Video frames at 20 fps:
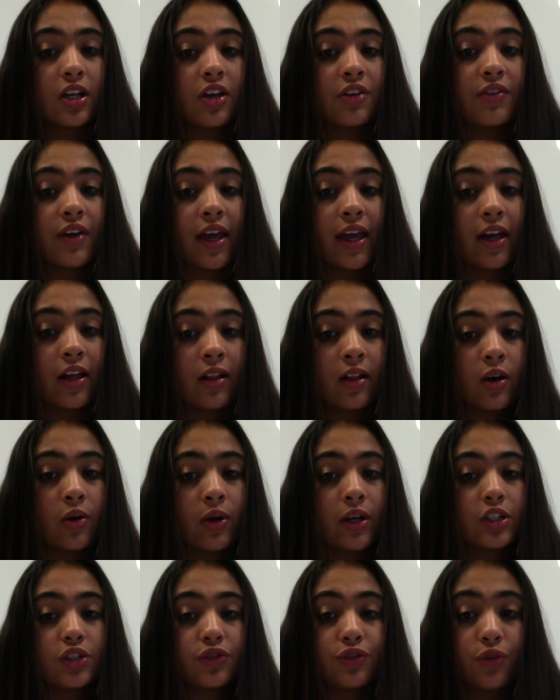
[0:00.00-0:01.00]
of
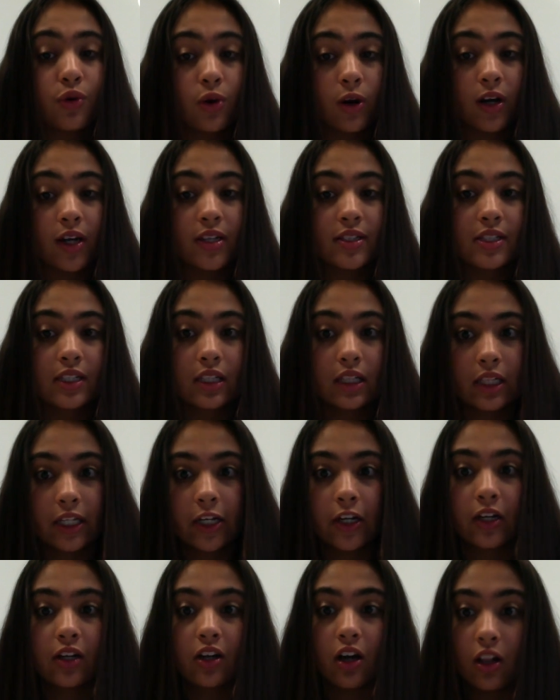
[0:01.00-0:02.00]
AlOH4 is
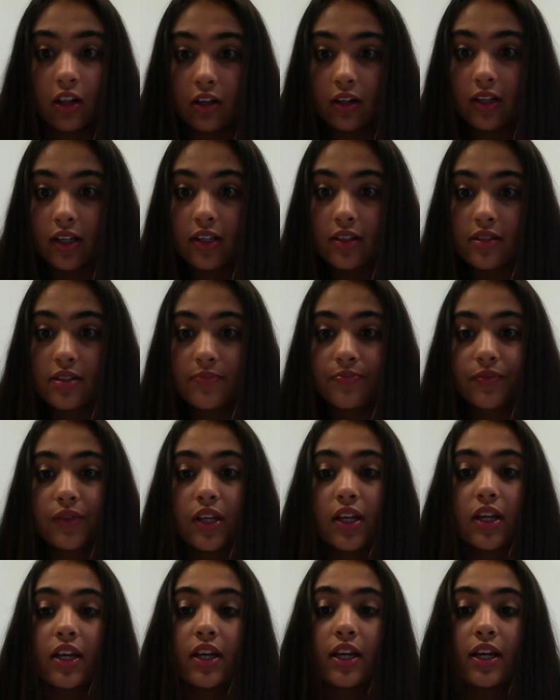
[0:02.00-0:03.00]
clear and colorless.
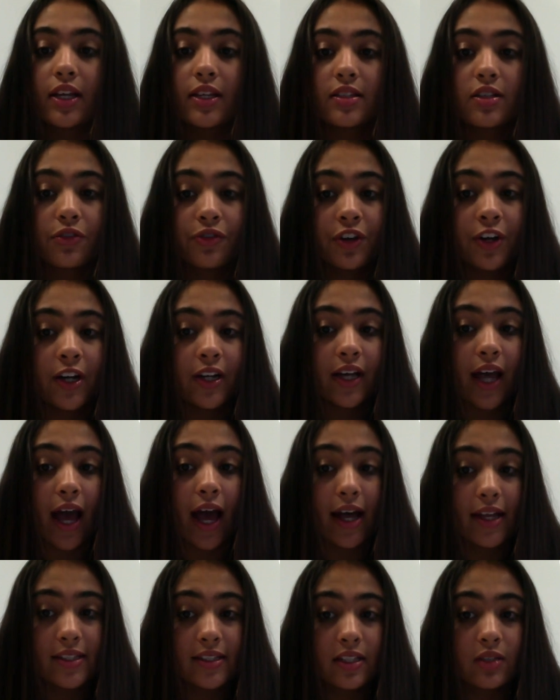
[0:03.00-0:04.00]
Sulfuric
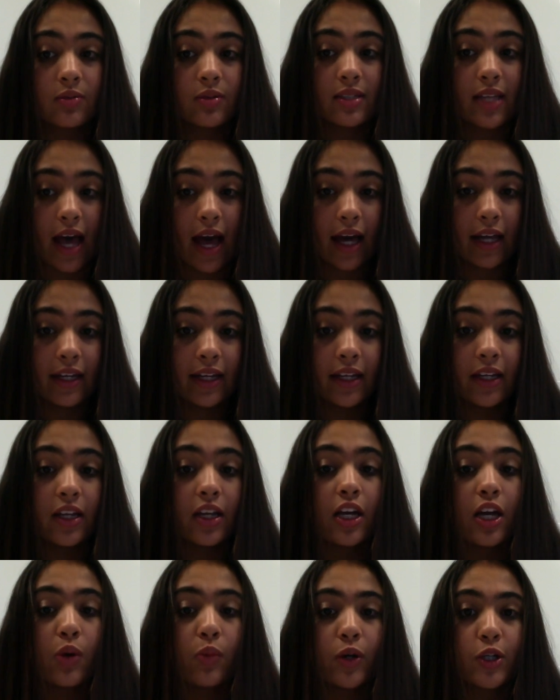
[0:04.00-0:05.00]
acid was added,
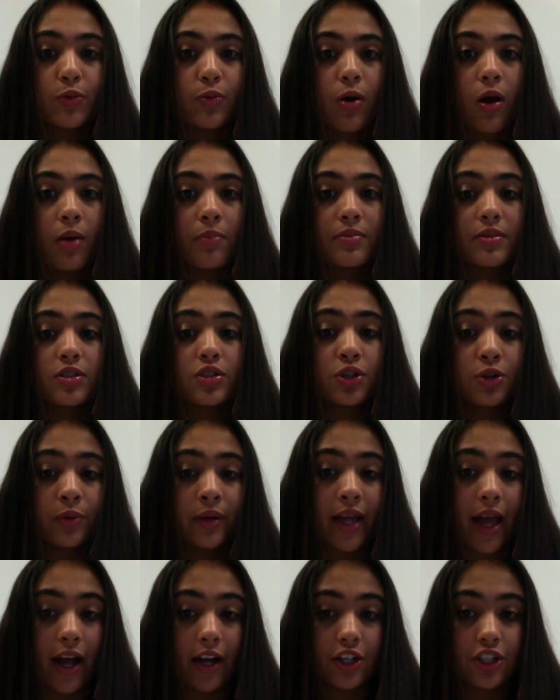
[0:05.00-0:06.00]
which prompts 2
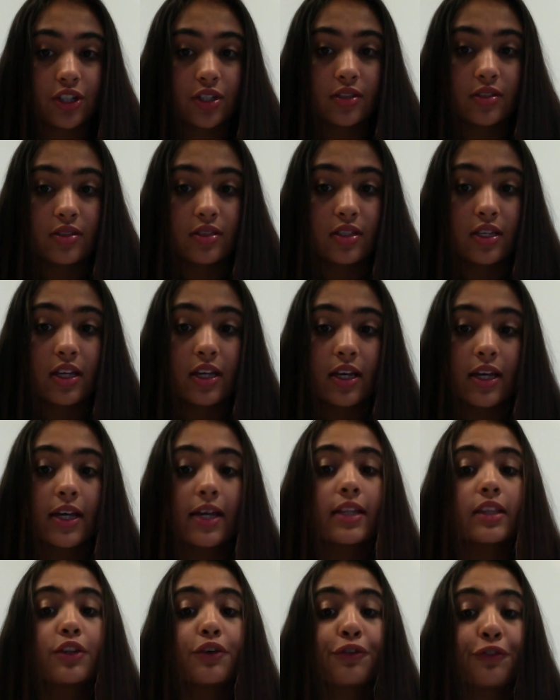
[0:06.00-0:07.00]
reactions.
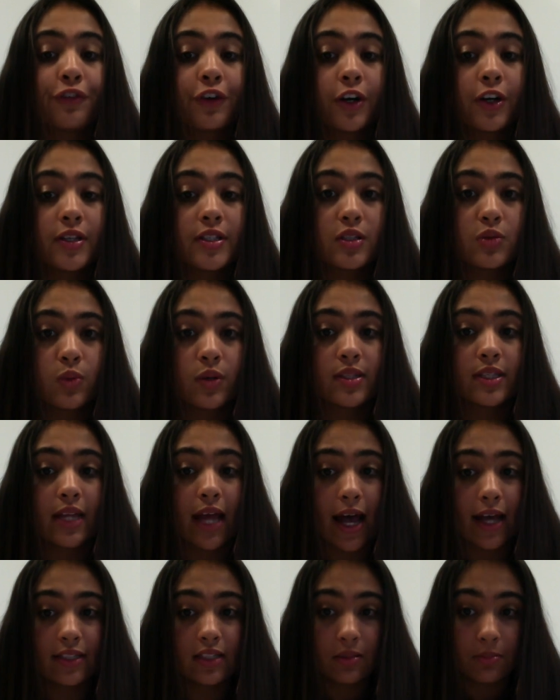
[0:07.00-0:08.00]
The first was an
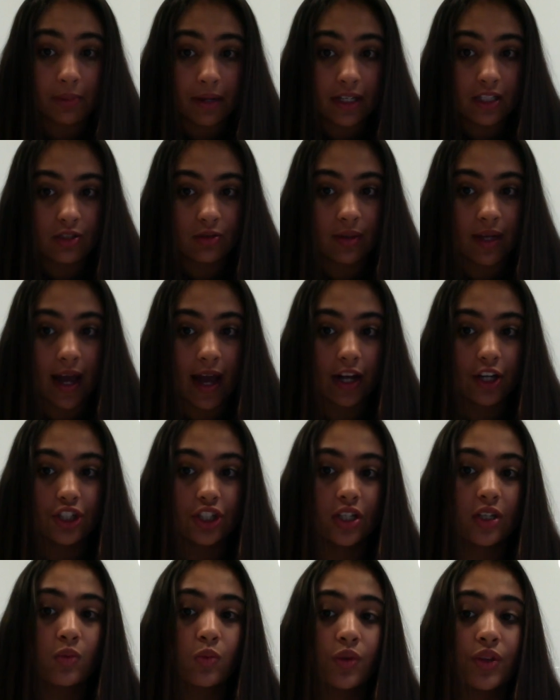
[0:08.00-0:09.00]
acid-base
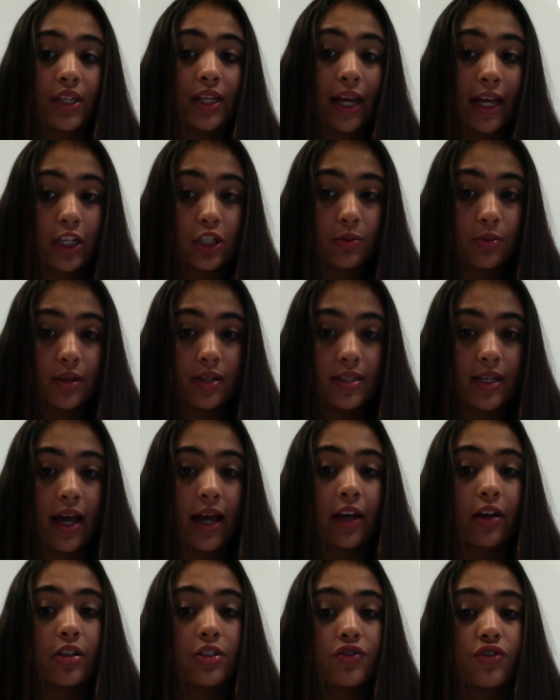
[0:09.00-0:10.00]
reaction where the H+
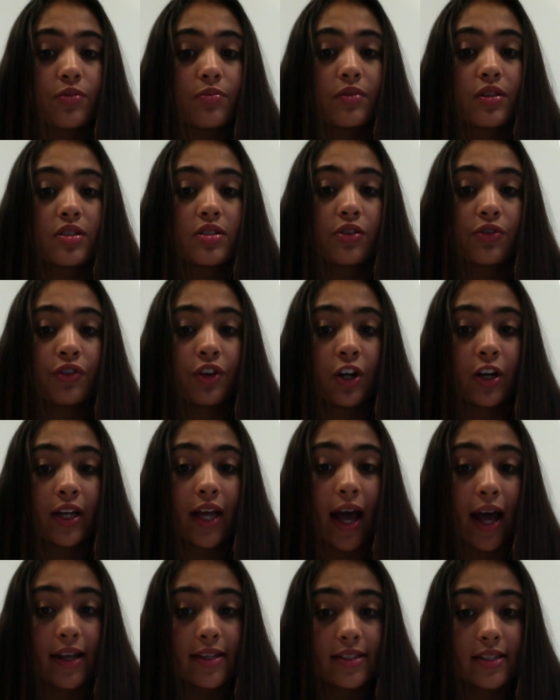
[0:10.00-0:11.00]
ions from the sulfuric
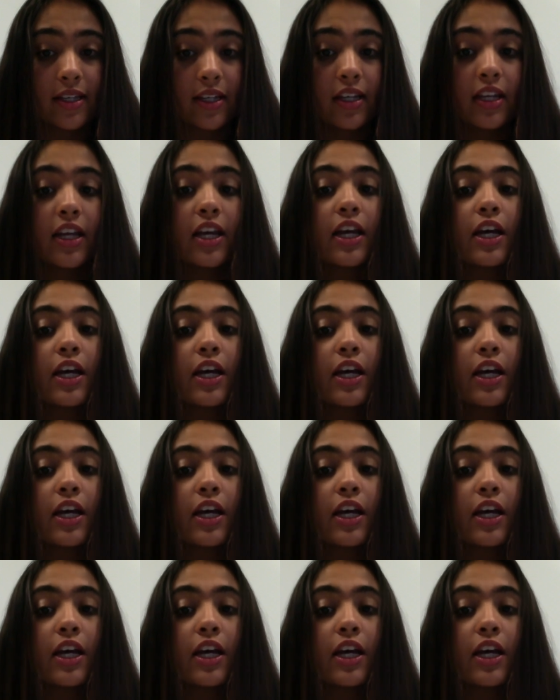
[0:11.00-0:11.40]
acid